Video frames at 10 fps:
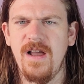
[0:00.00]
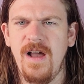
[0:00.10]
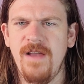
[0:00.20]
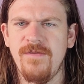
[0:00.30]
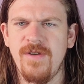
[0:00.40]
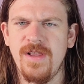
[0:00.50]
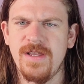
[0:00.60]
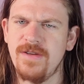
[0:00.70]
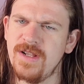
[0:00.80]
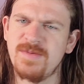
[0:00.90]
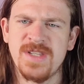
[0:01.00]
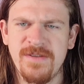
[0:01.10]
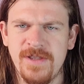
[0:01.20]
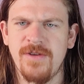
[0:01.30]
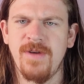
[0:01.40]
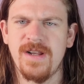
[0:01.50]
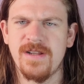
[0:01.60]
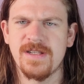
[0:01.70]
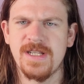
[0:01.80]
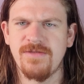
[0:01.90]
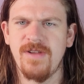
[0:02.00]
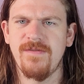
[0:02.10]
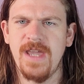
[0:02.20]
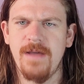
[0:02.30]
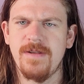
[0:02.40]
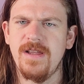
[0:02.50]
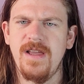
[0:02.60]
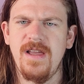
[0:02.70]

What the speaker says: I've really, and specifically Orandas, because that's what I've kept,